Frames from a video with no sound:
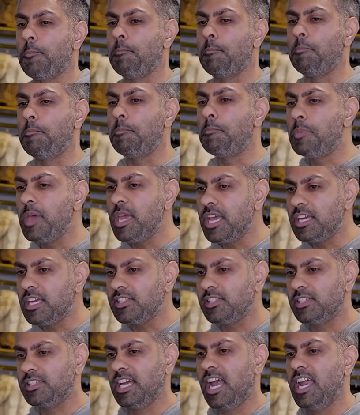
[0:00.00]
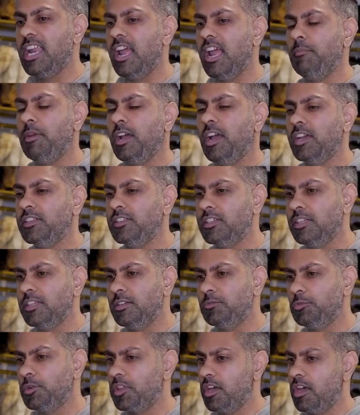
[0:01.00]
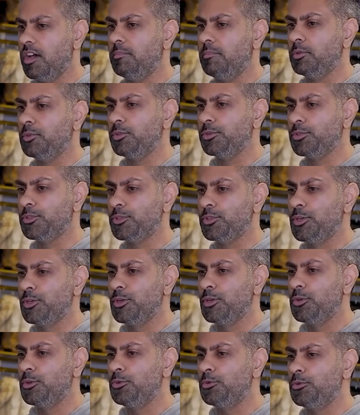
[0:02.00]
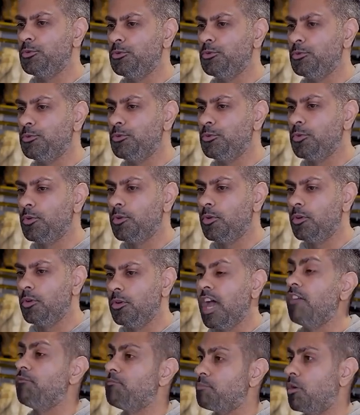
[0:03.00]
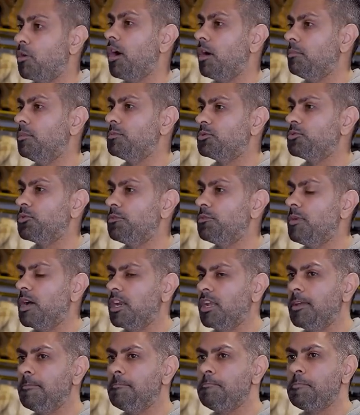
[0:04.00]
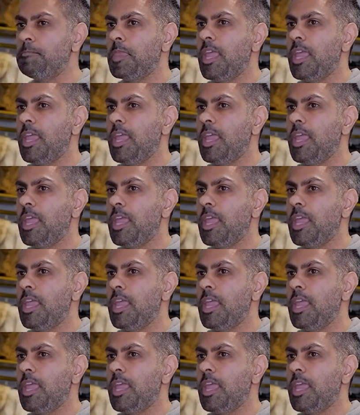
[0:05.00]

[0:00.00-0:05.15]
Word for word: The biggest dynamic I see with couples who have problems with money